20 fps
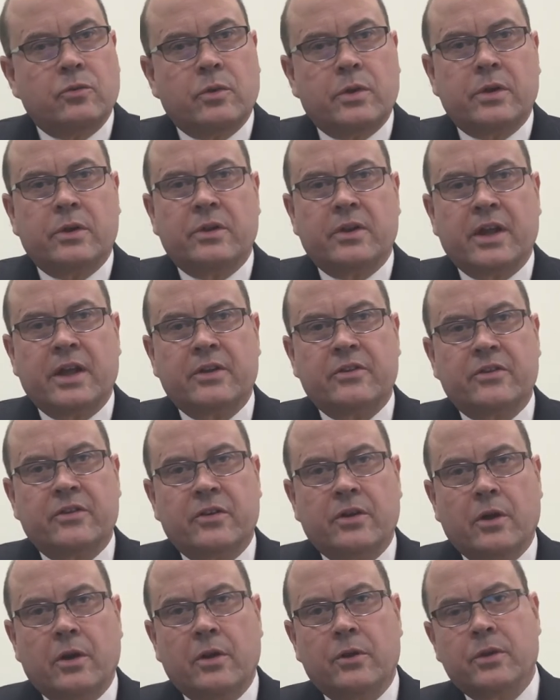whether that's
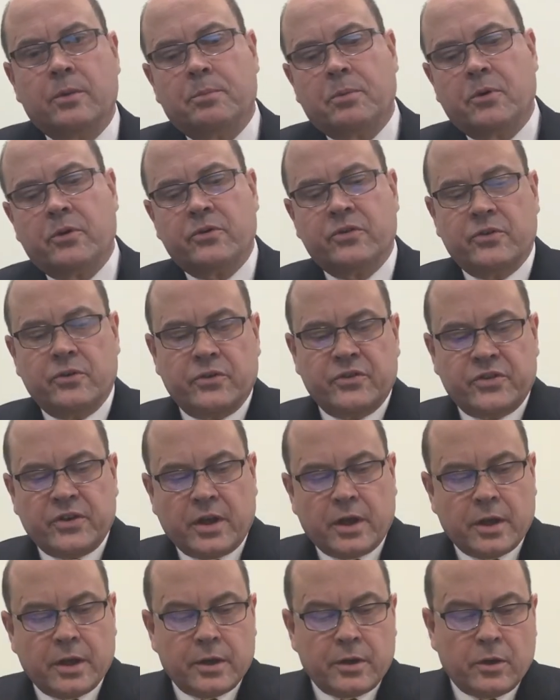on the personal
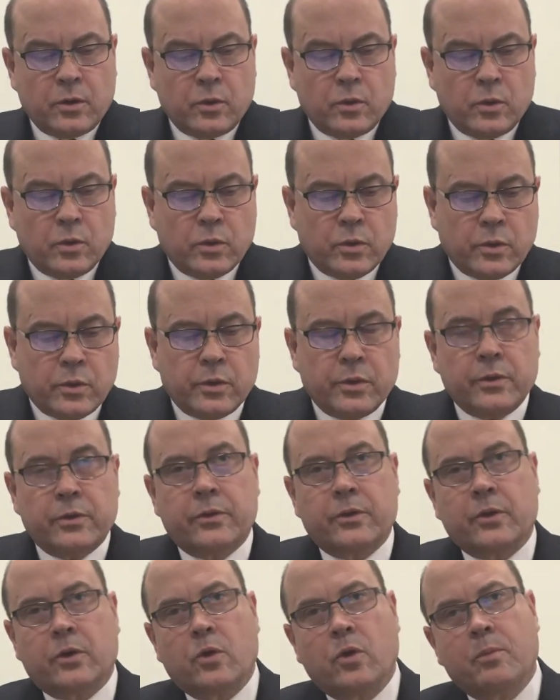side or
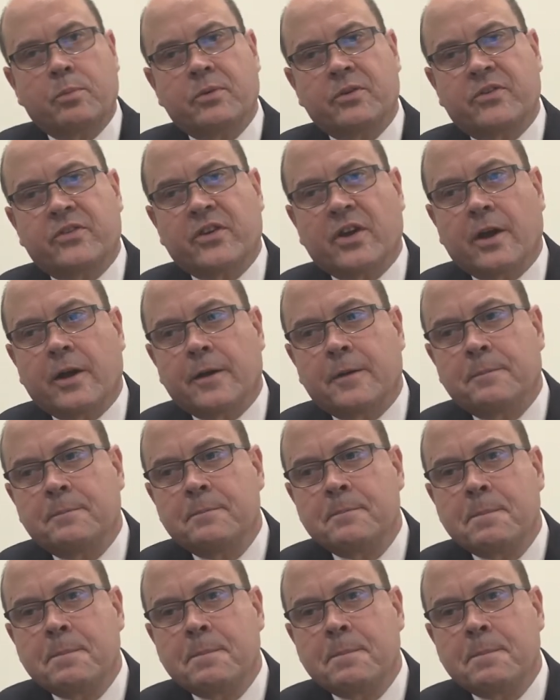the corporate side.